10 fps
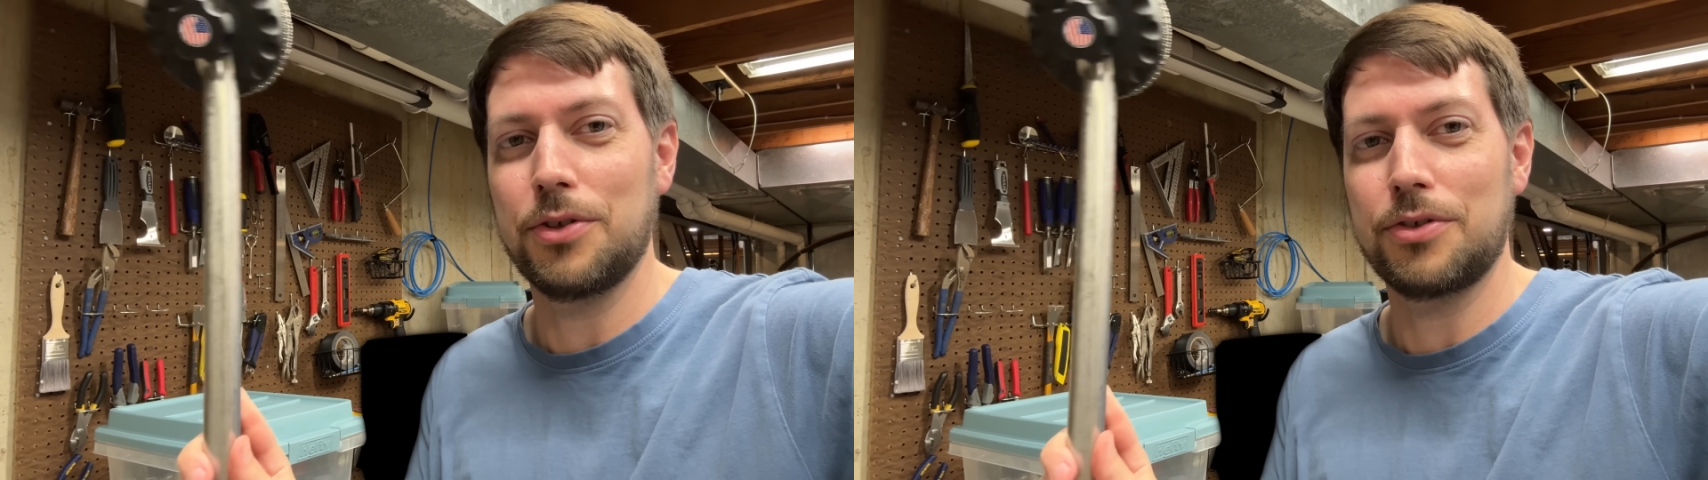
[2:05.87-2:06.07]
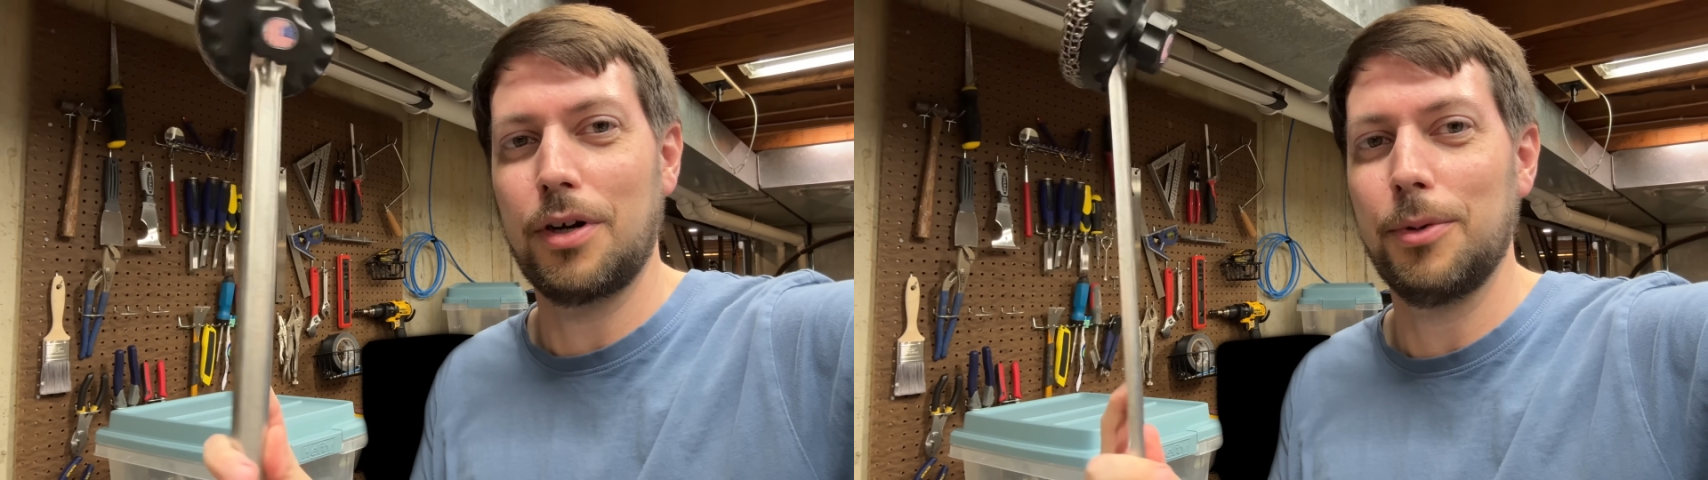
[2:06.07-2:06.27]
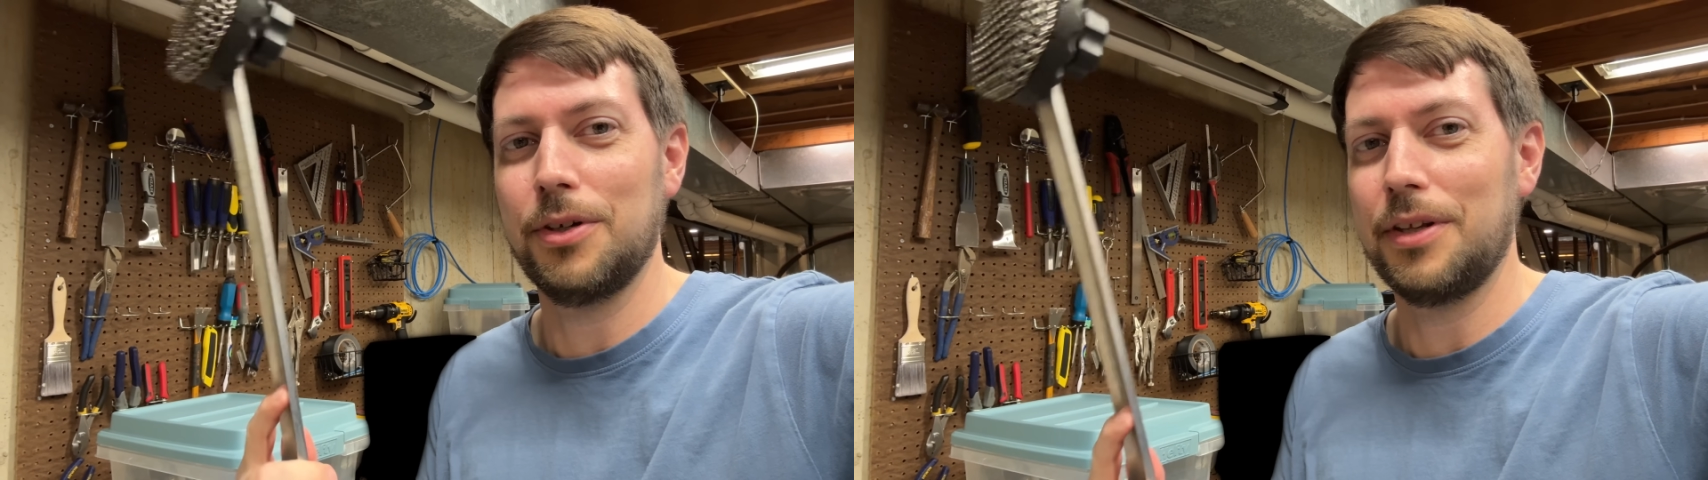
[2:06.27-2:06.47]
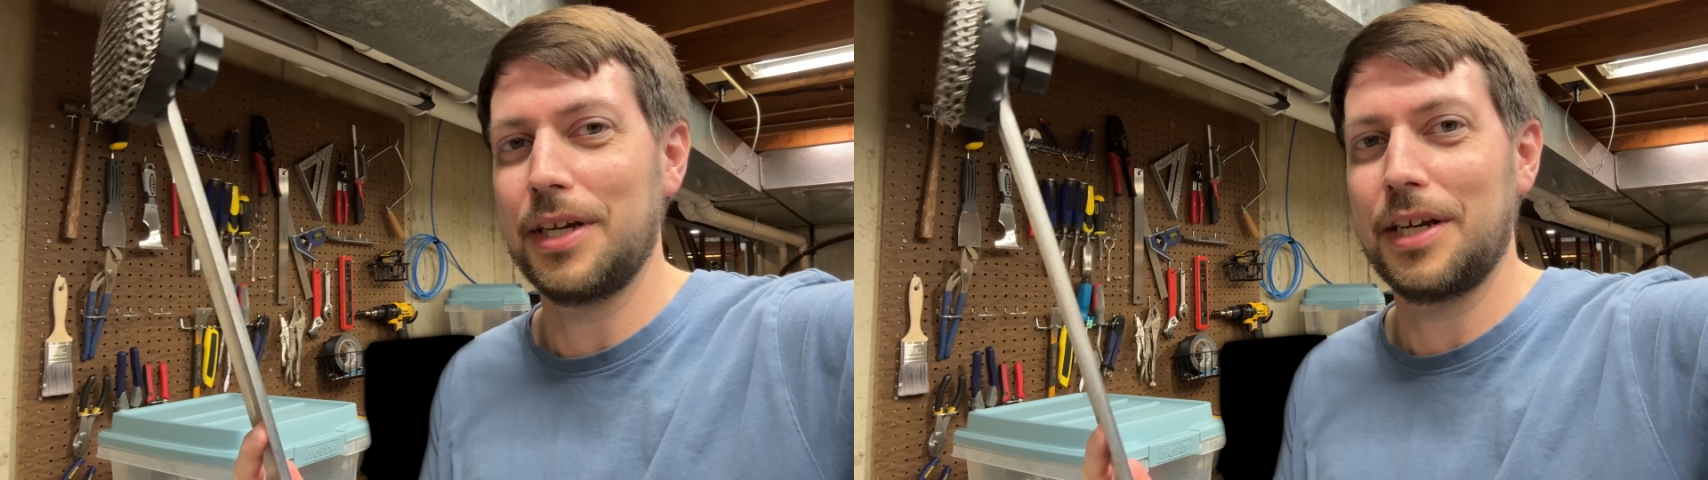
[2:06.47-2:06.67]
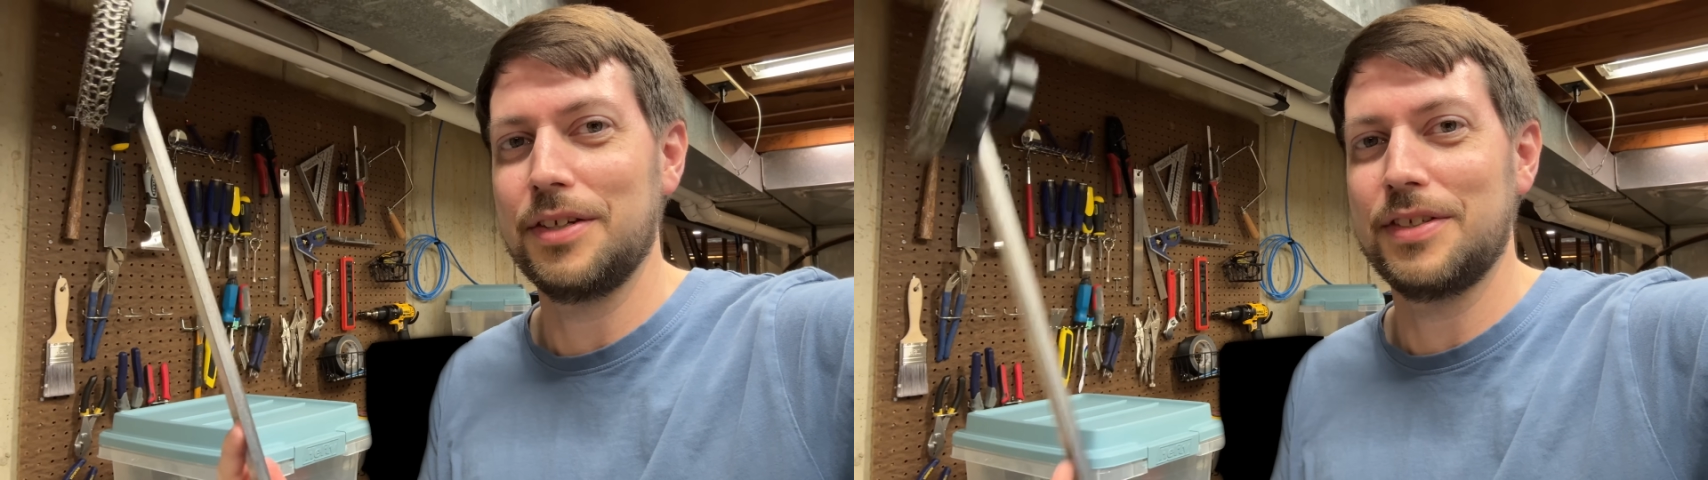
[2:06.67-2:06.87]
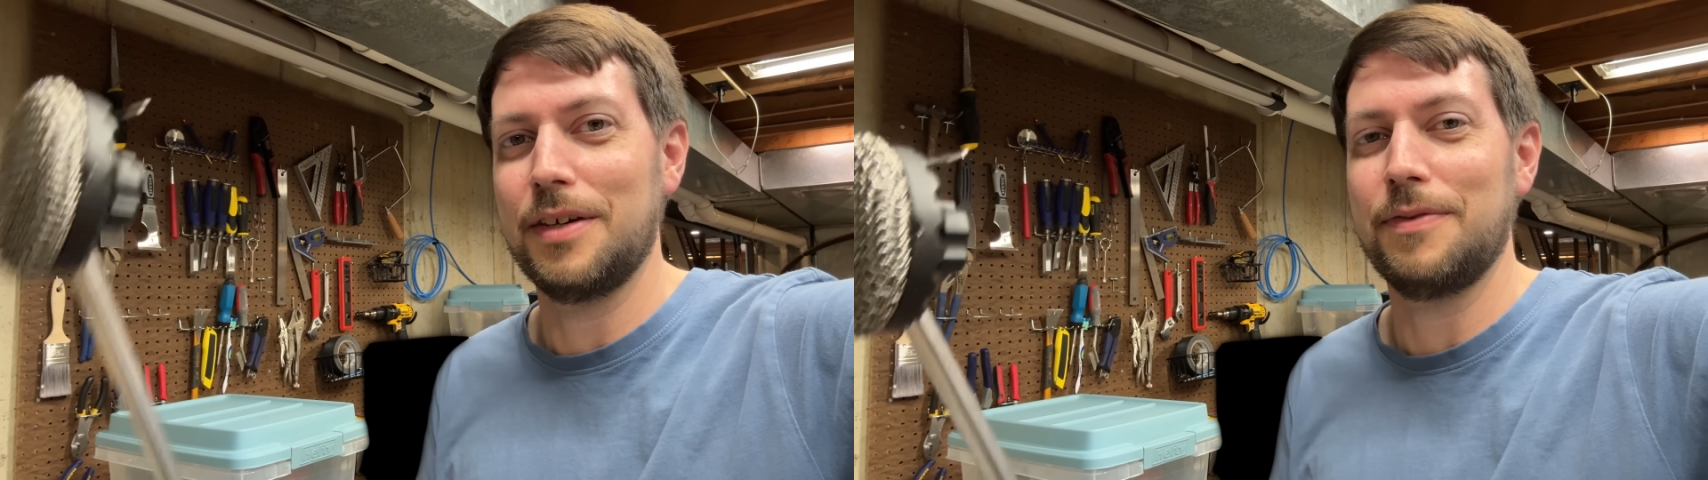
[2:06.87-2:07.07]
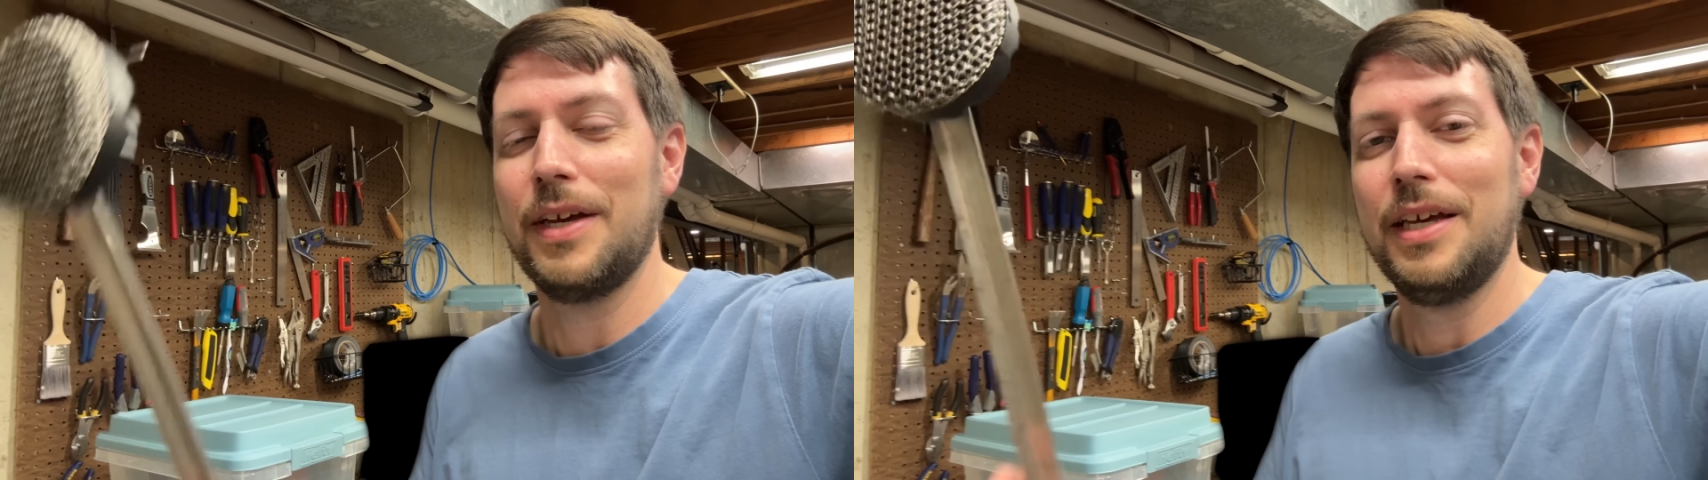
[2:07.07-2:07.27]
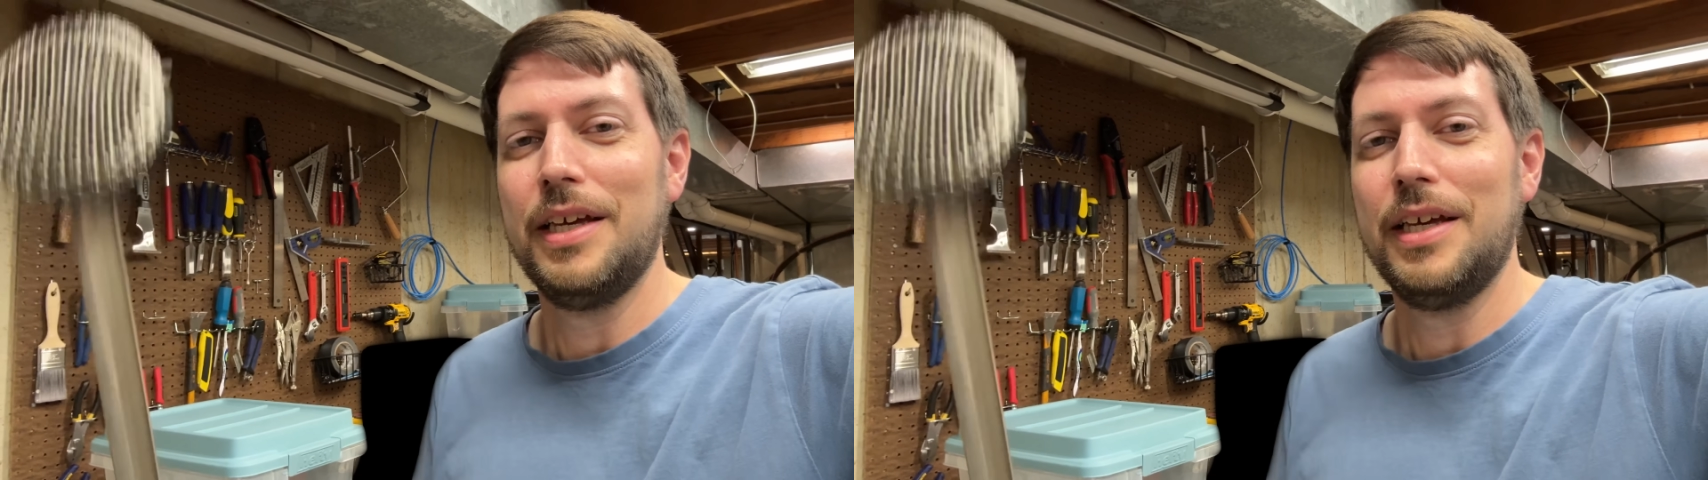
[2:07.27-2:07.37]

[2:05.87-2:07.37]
Scrubber and all that kind of stuff.